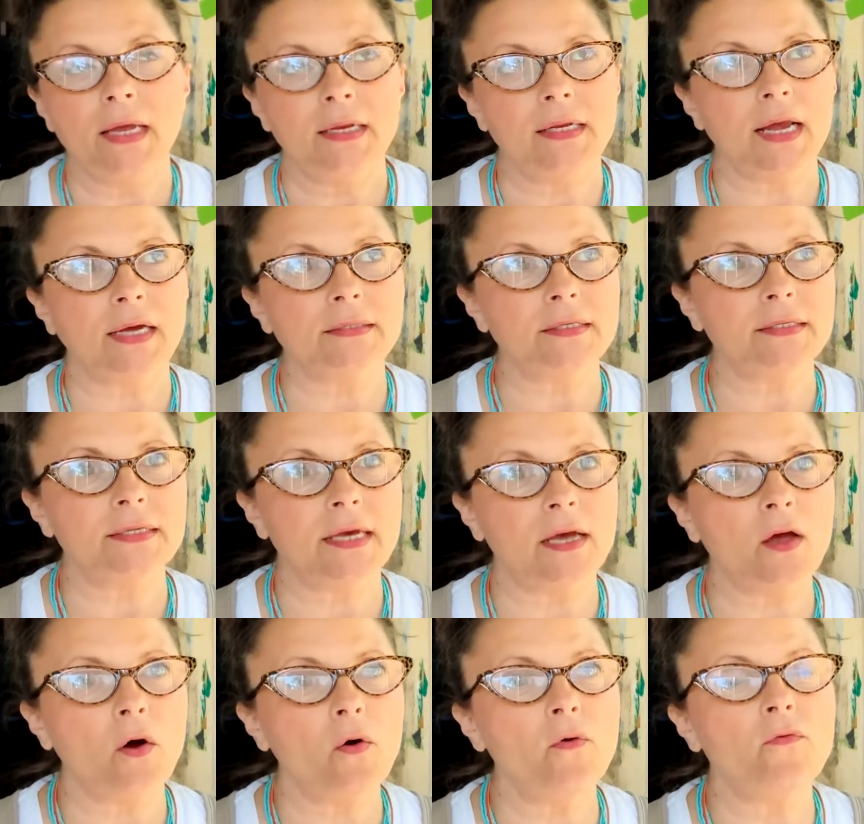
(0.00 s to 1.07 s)
Not to
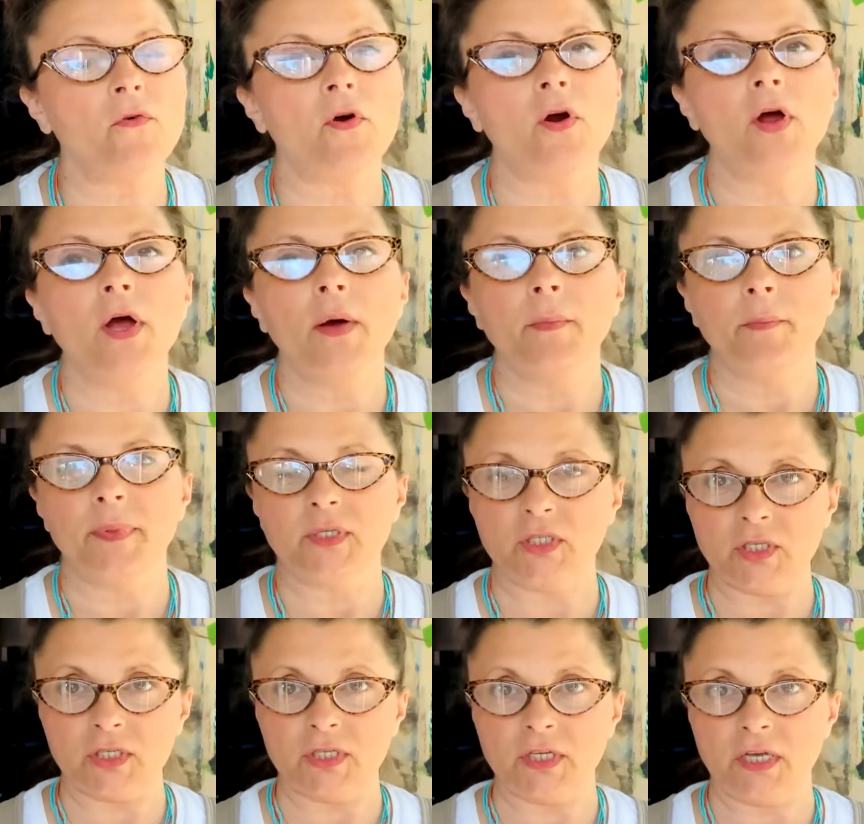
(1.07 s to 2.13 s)
take over, but
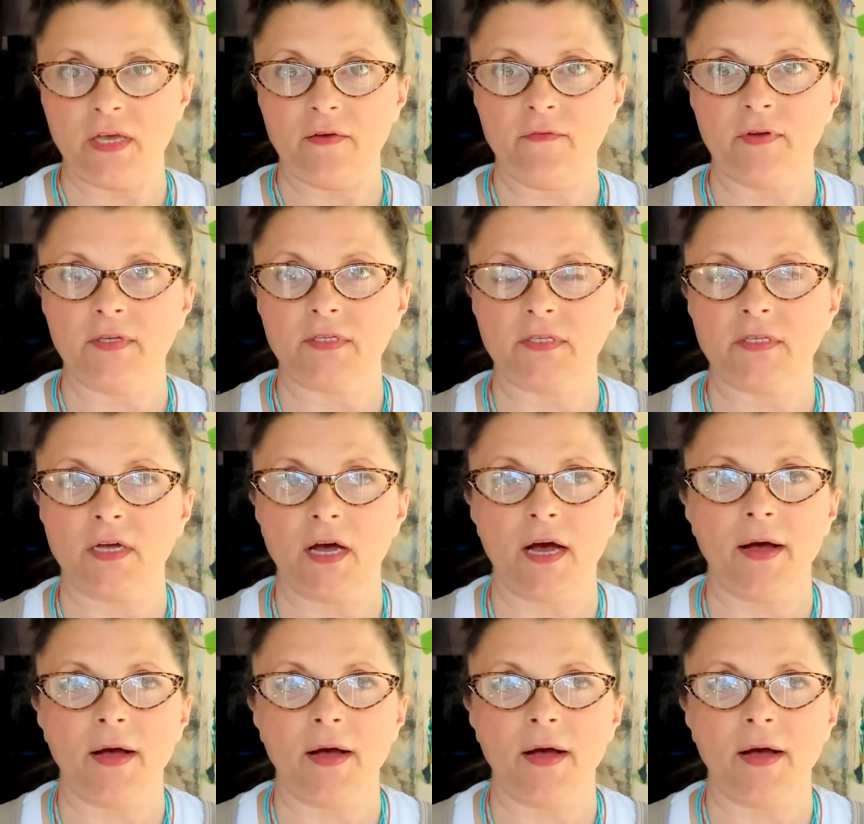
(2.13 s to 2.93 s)
just to give us